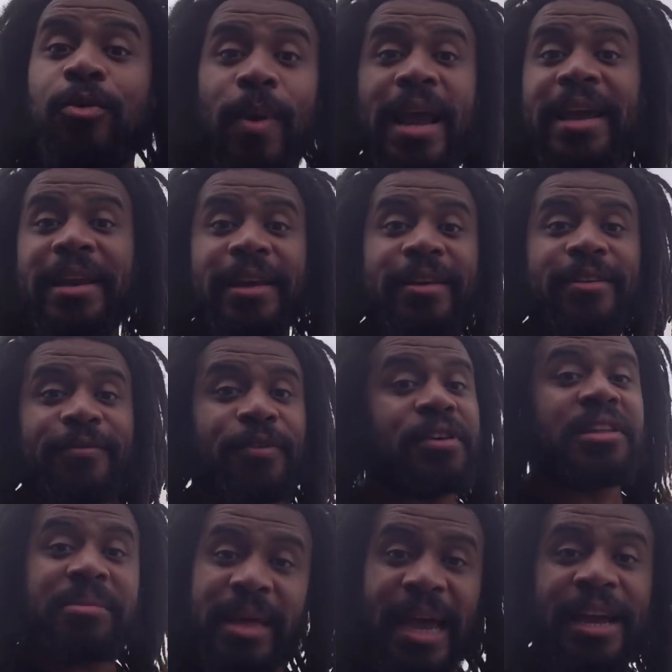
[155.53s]
waiting for
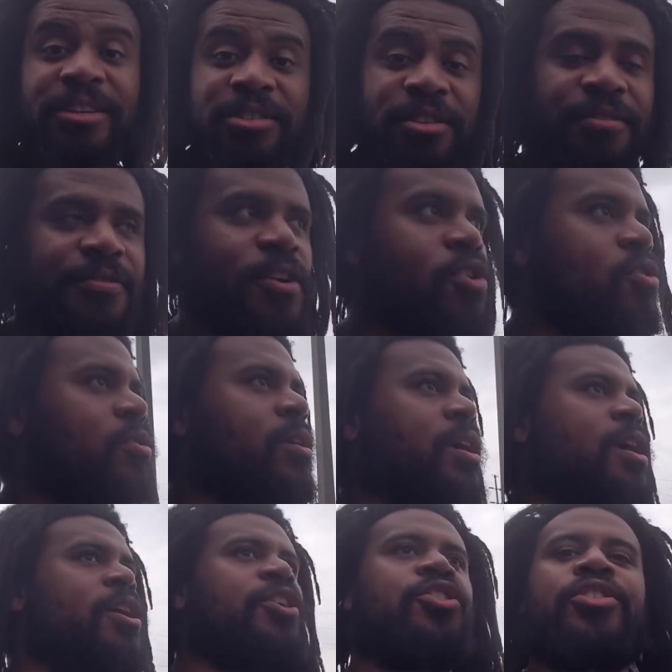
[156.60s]
them to answer the phone,
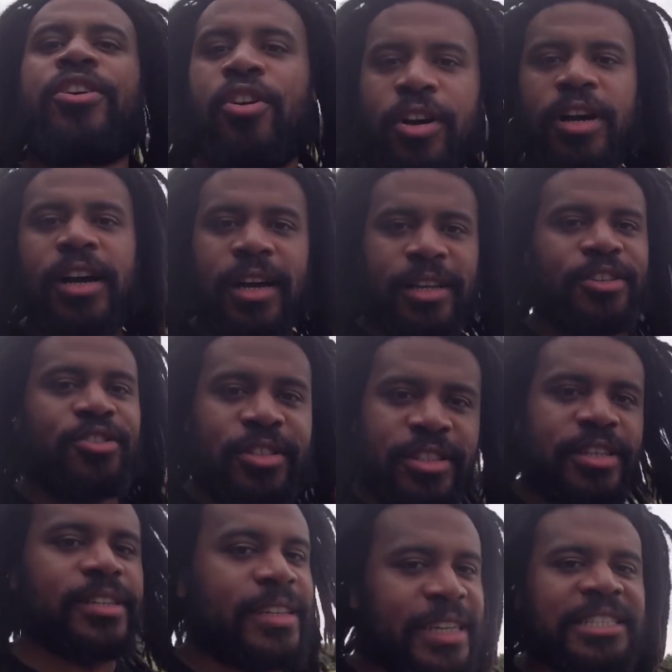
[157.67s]
you go
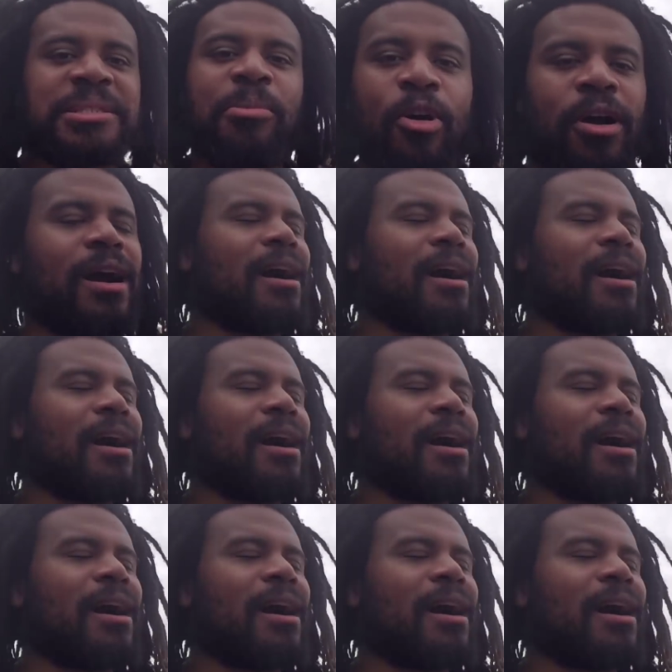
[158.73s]
get some more.